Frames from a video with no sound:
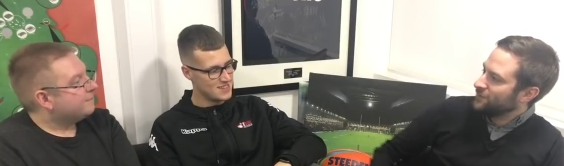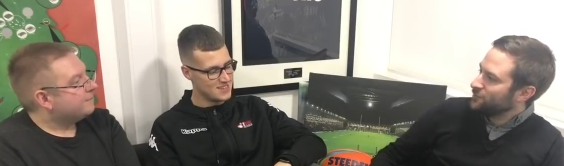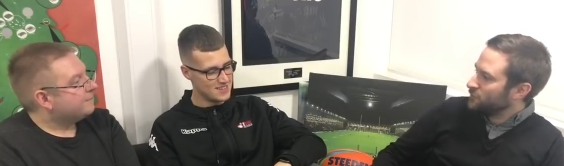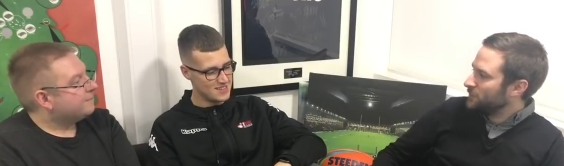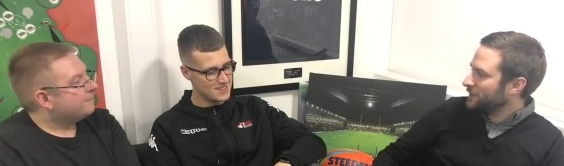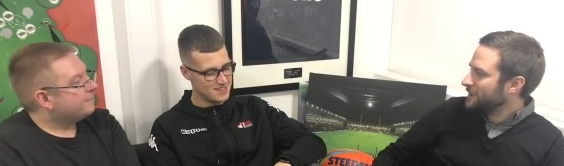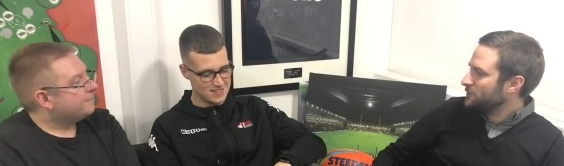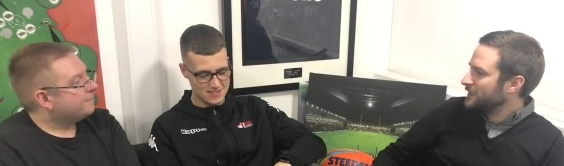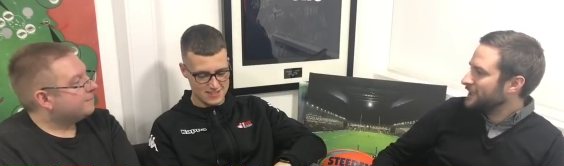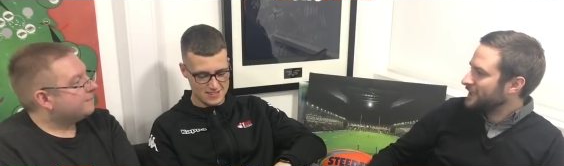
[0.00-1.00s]
Speaker 1: in Love Rugby
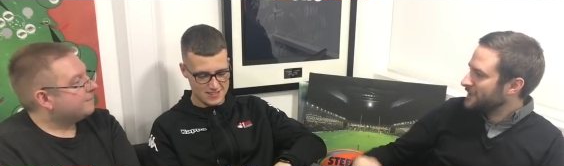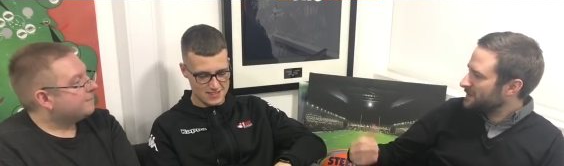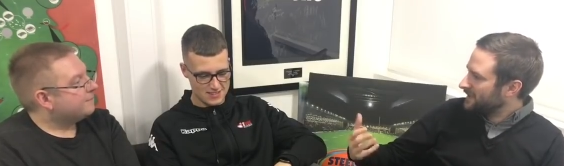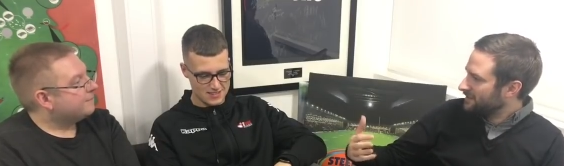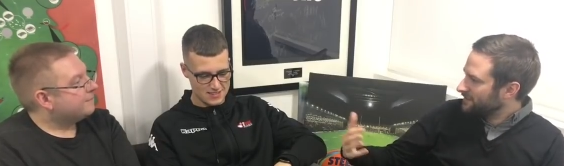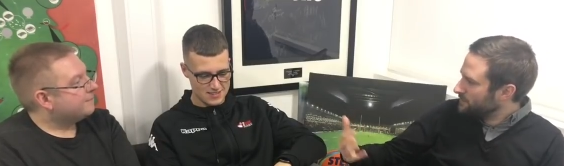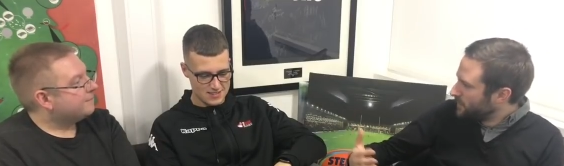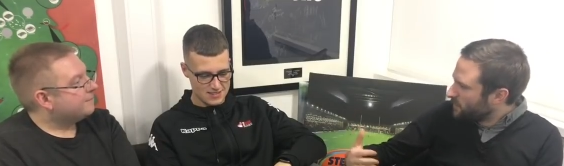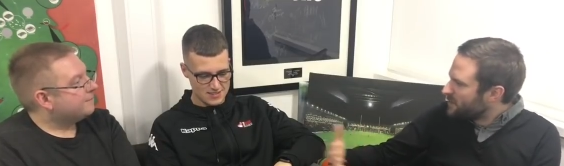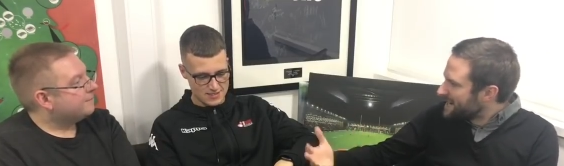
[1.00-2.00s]
League Weekly about them
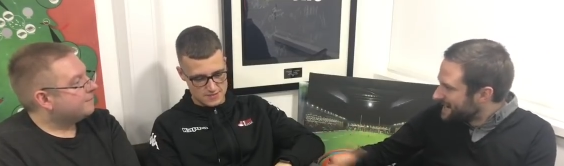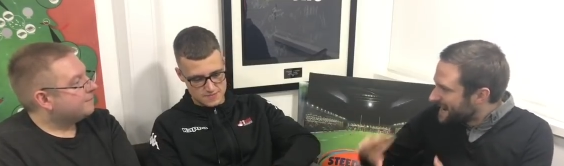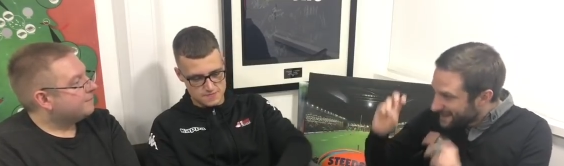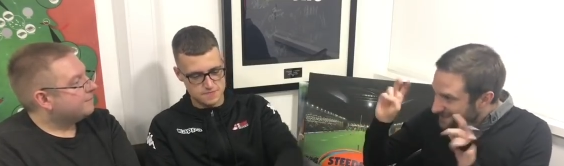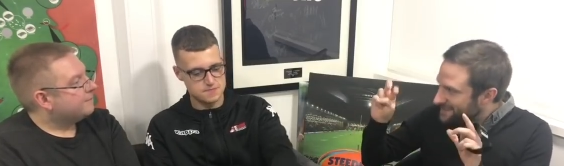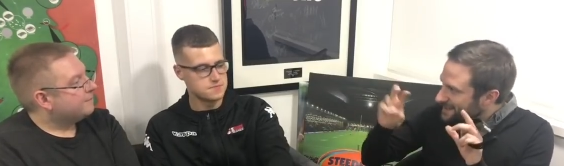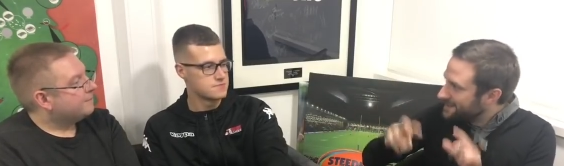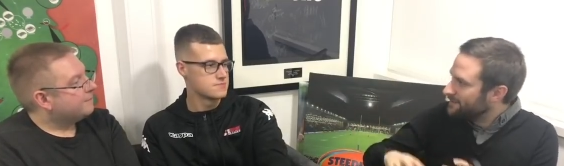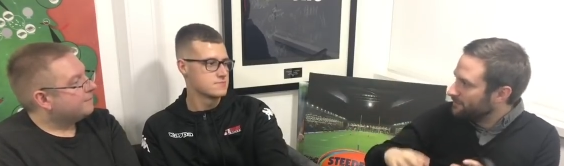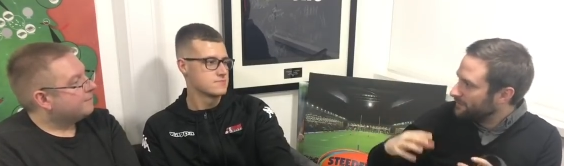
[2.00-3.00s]
not winning
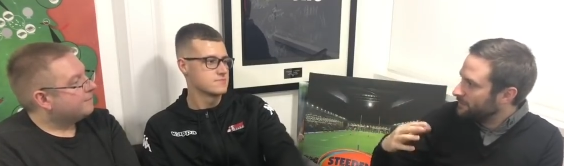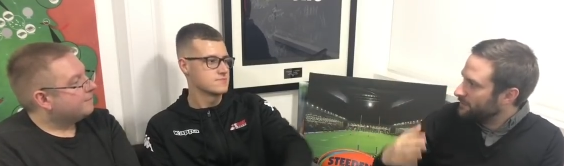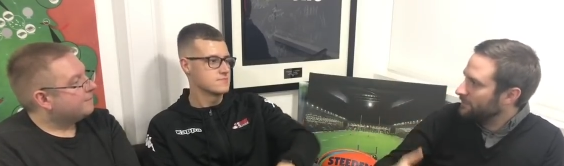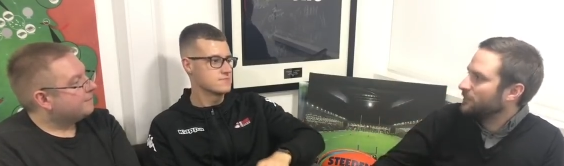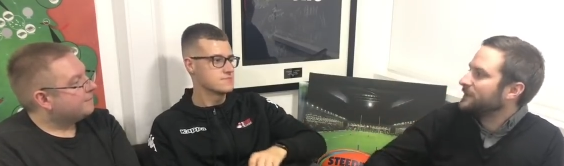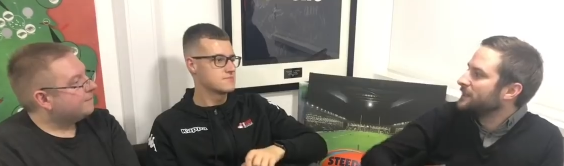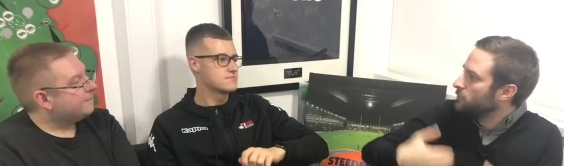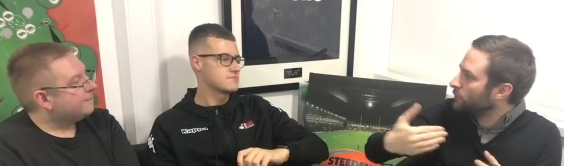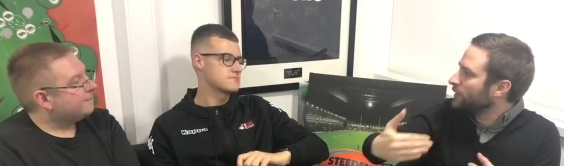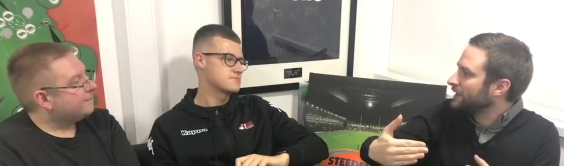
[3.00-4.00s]
anything when they
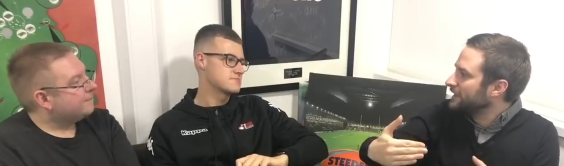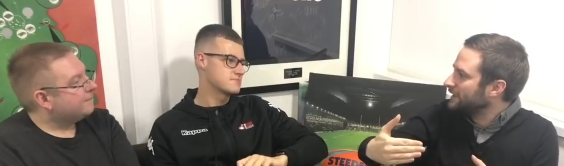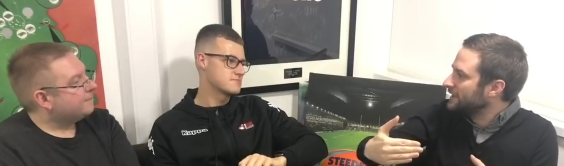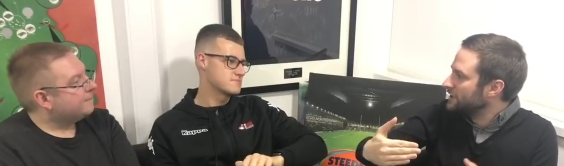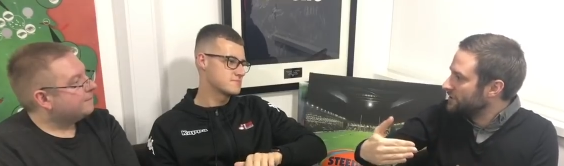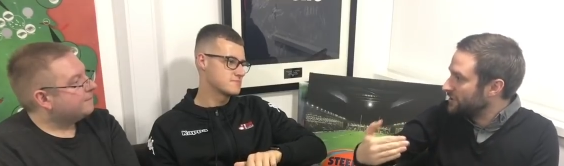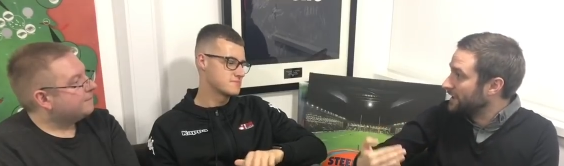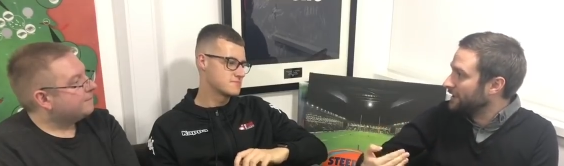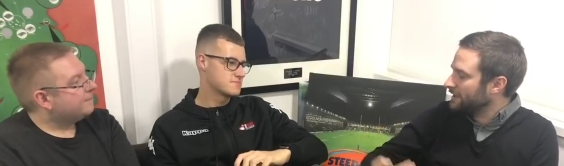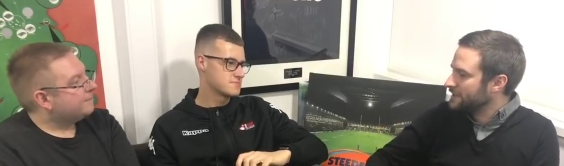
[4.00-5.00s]
won the league leader
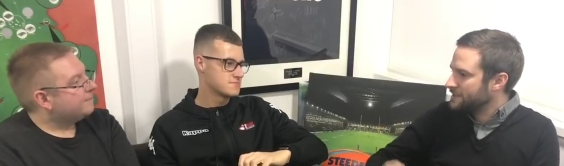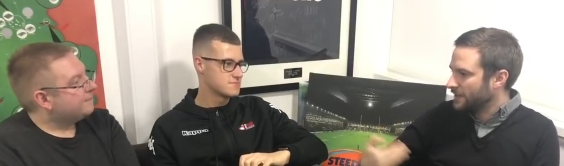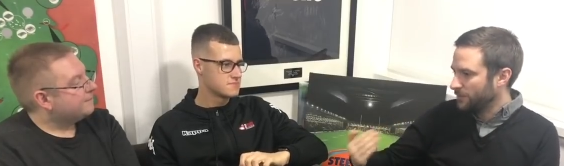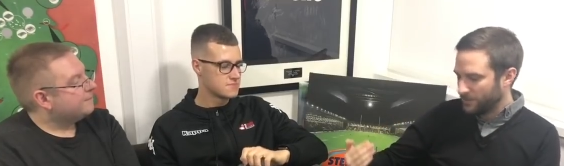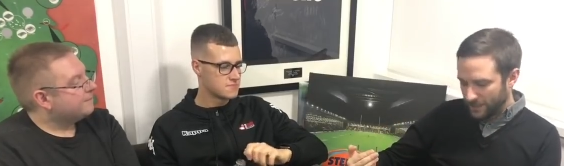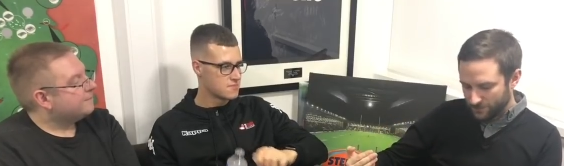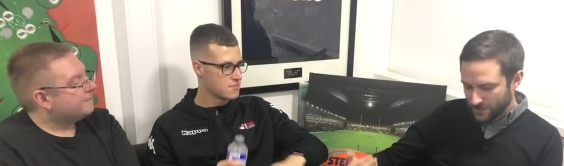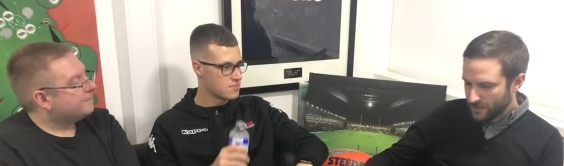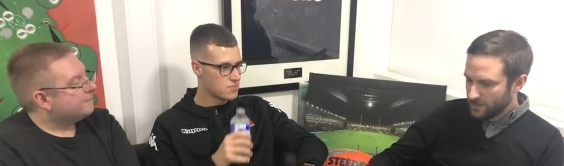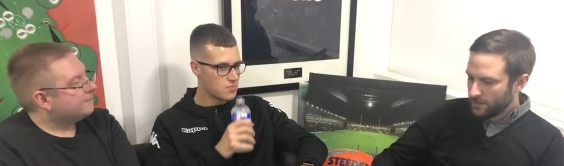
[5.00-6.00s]
shield? And is that
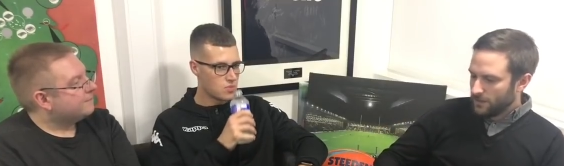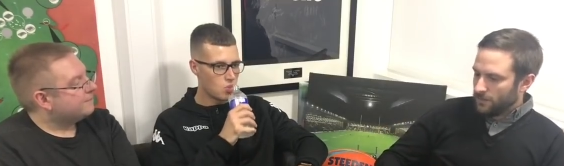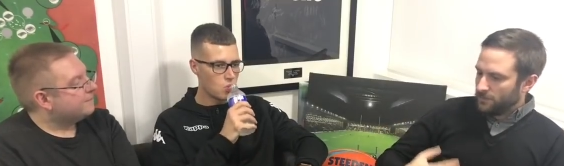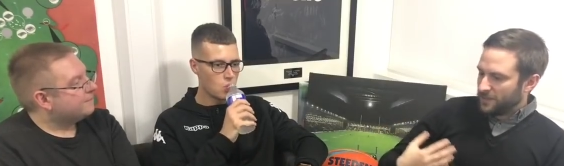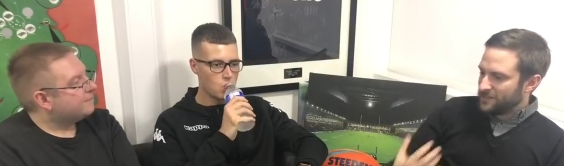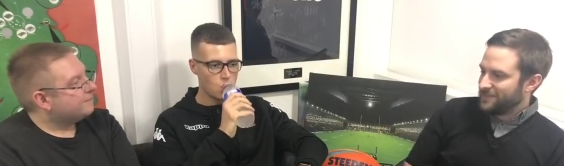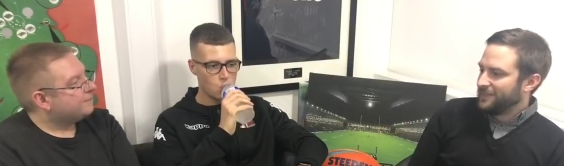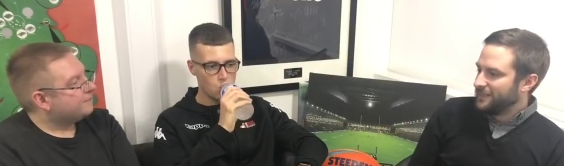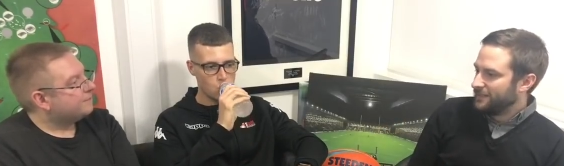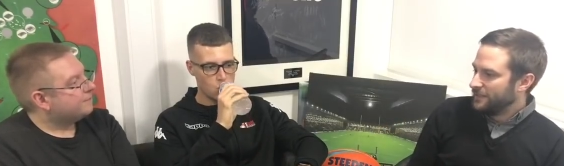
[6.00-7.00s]
perhaps because the
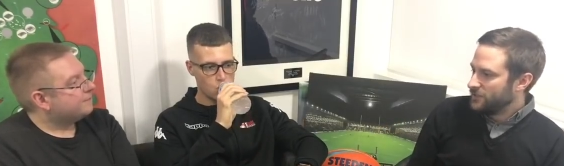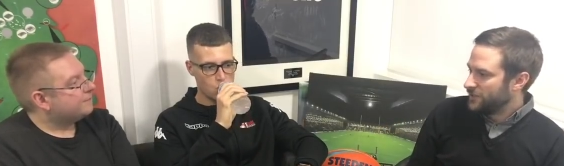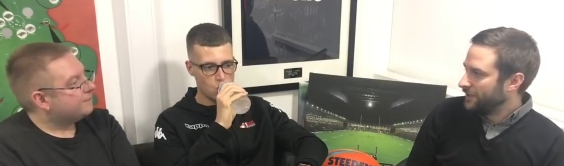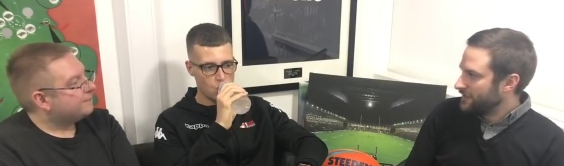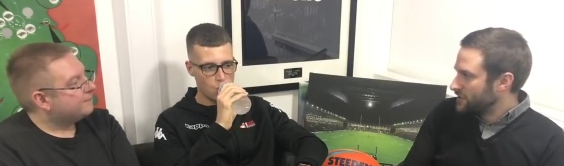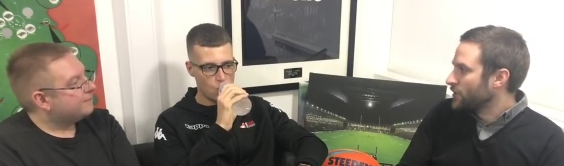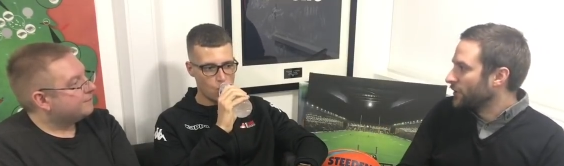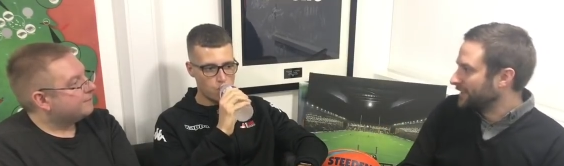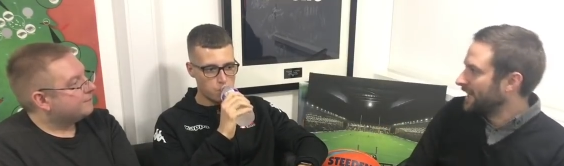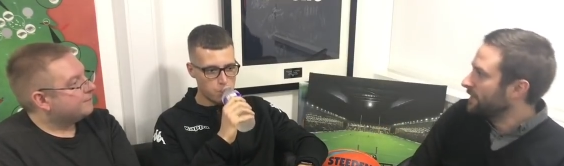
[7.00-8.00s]
league leader shield gets
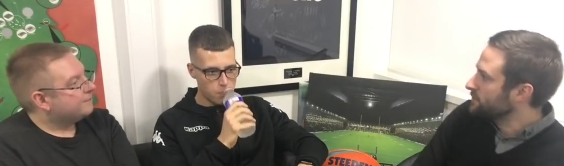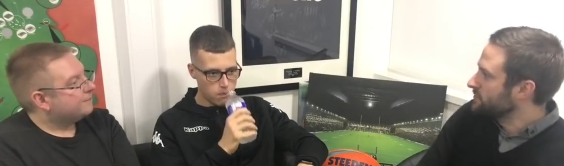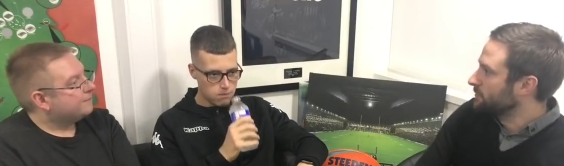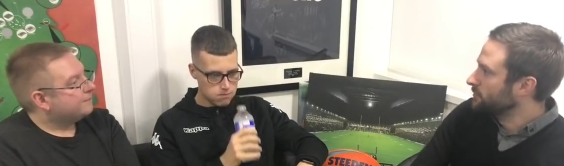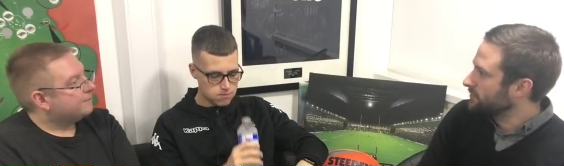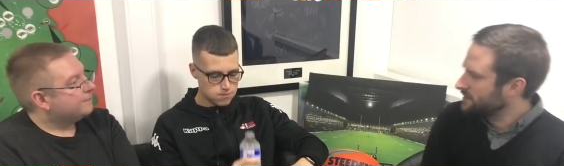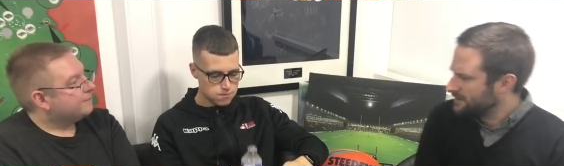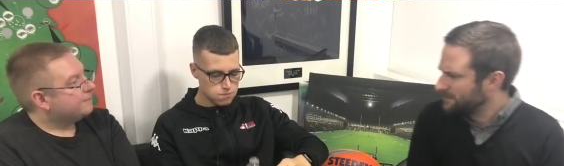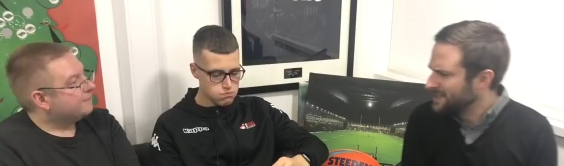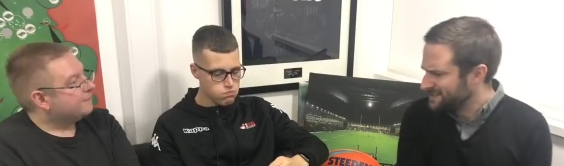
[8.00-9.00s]
talked down so much?
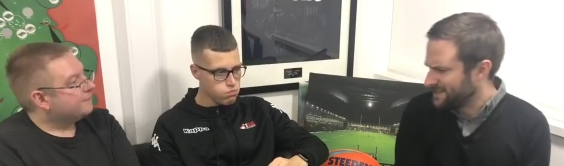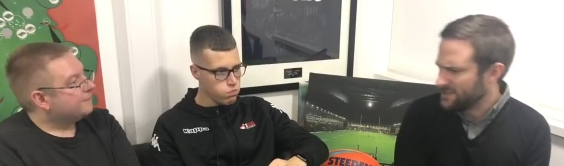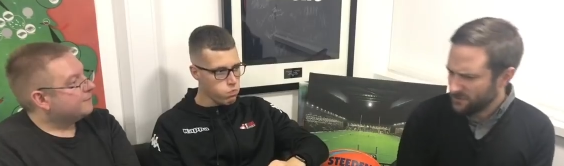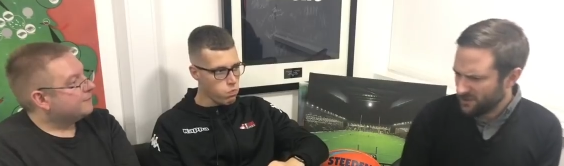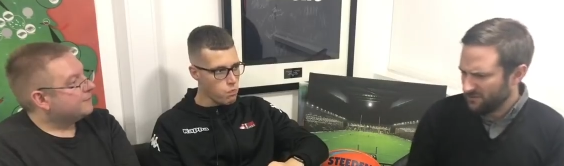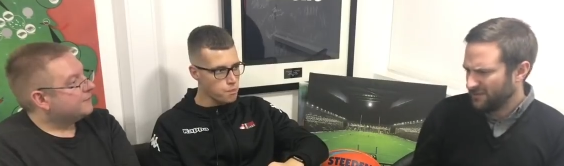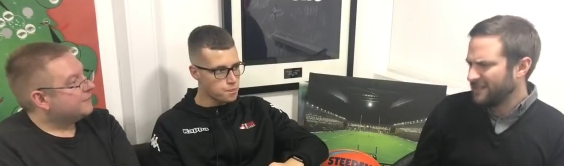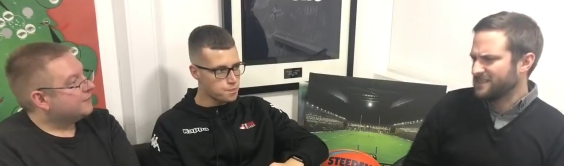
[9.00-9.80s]
Do we need to get to a point where